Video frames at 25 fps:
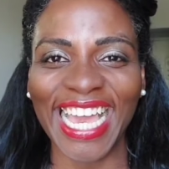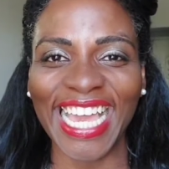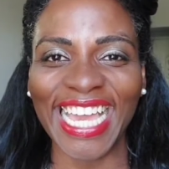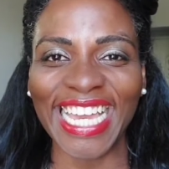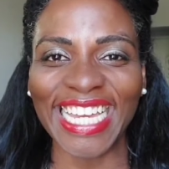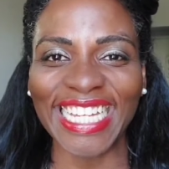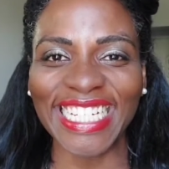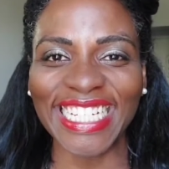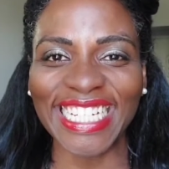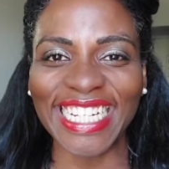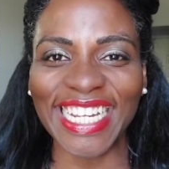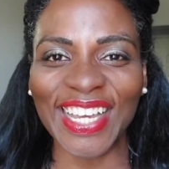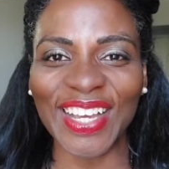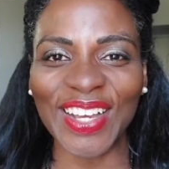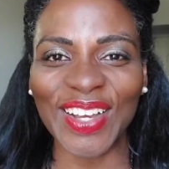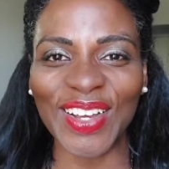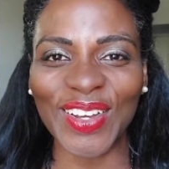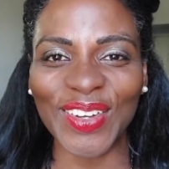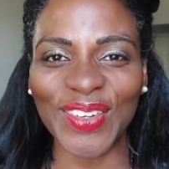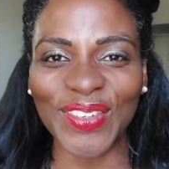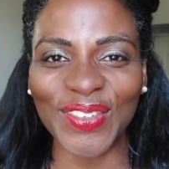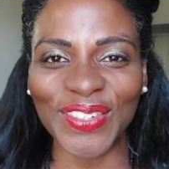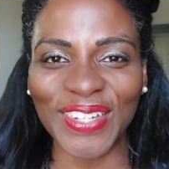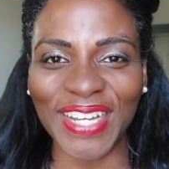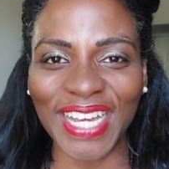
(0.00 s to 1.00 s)
And
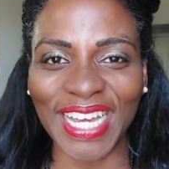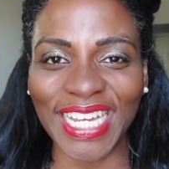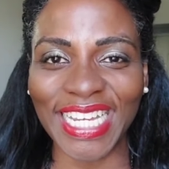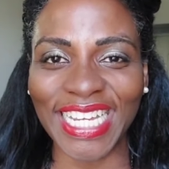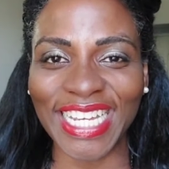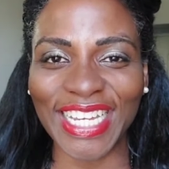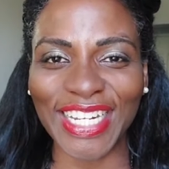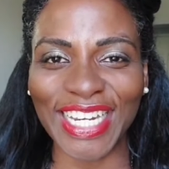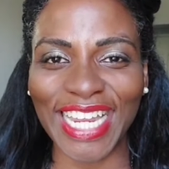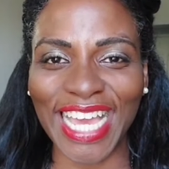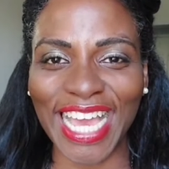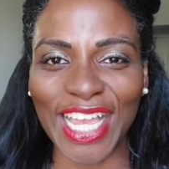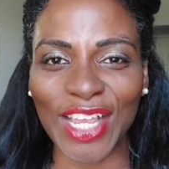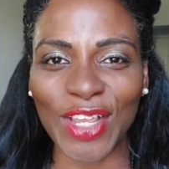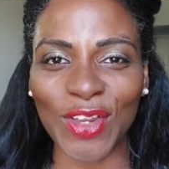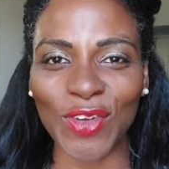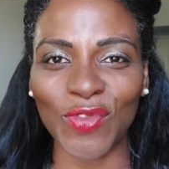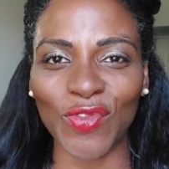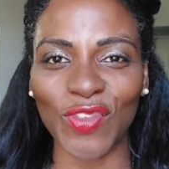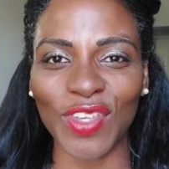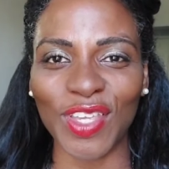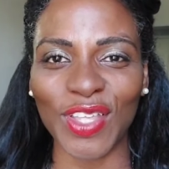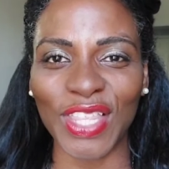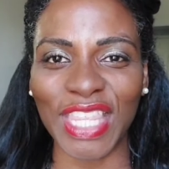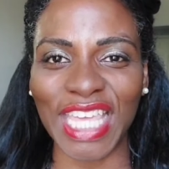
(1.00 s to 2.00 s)
I
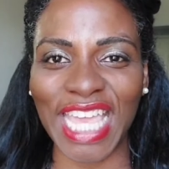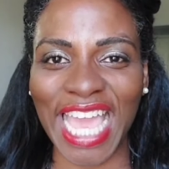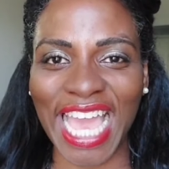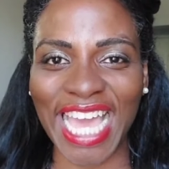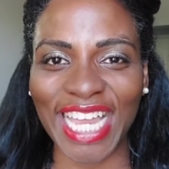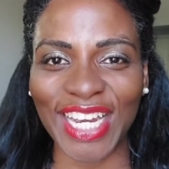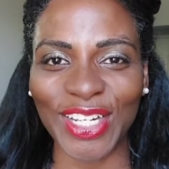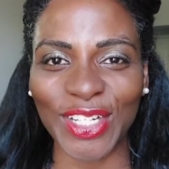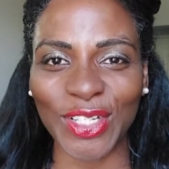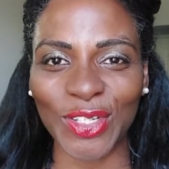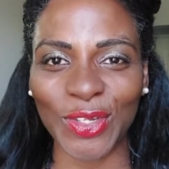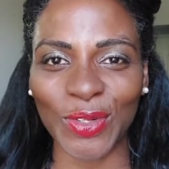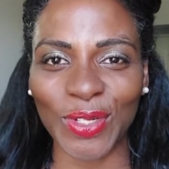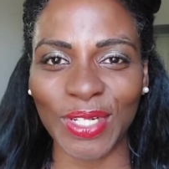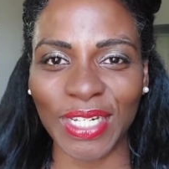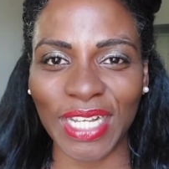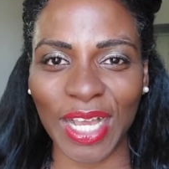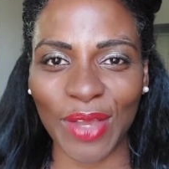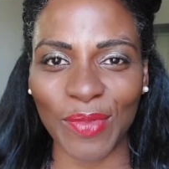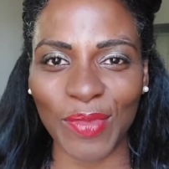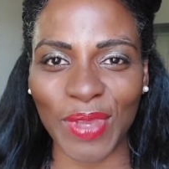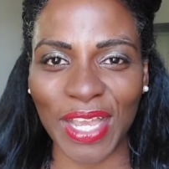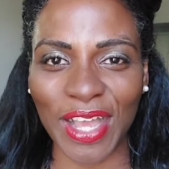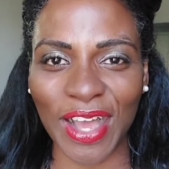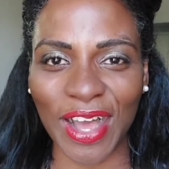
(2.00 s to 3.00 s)
could feel the attitude
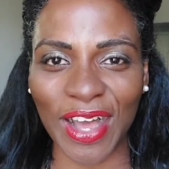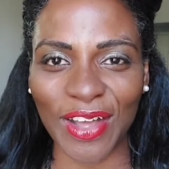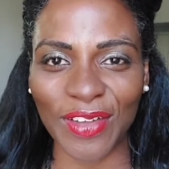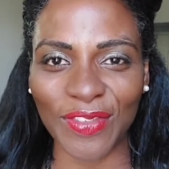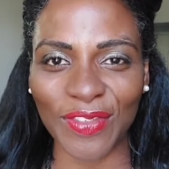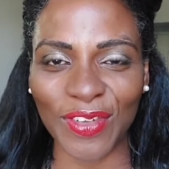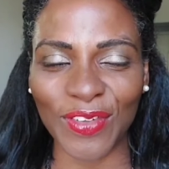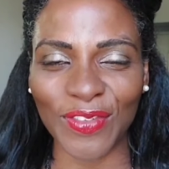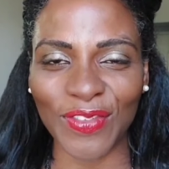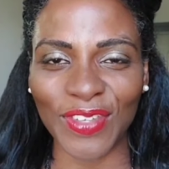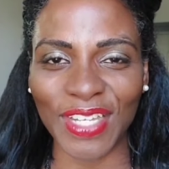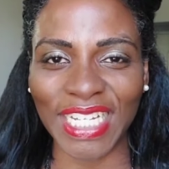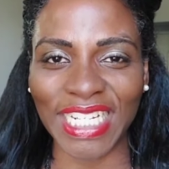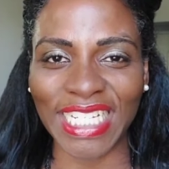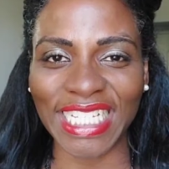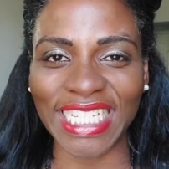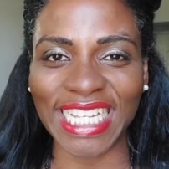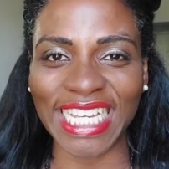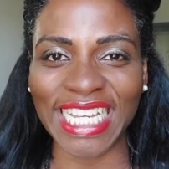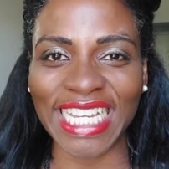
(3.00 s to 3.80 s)
coming off of it,